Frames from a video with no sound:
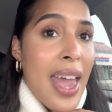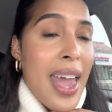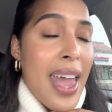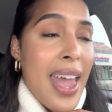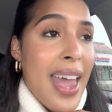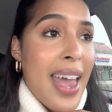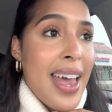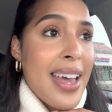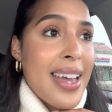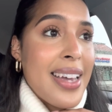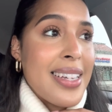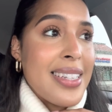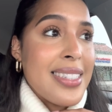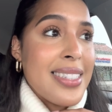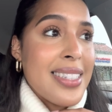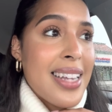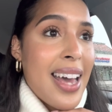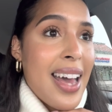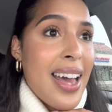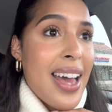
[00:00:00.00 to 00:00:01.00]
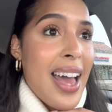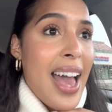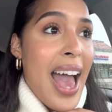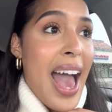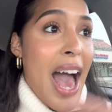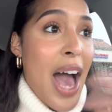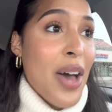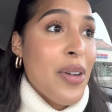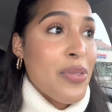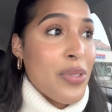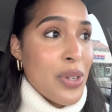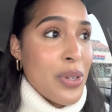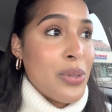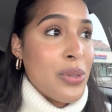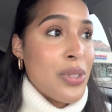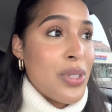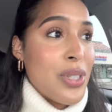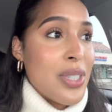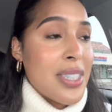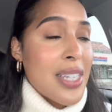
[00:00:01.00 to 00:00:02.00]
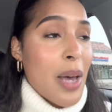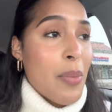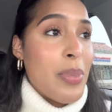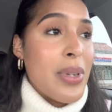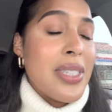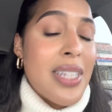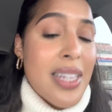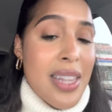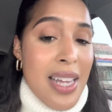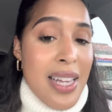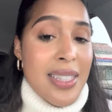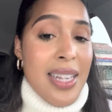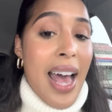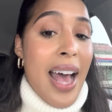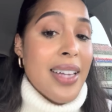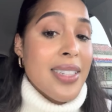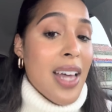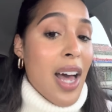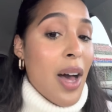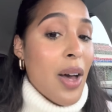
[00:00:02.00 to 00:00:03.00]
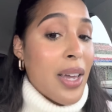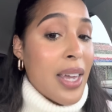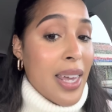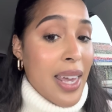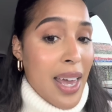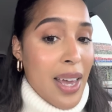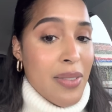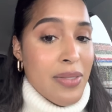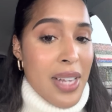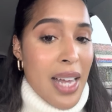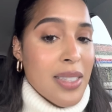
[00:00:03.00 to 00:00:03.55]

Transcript: and have you to step into this as a gift,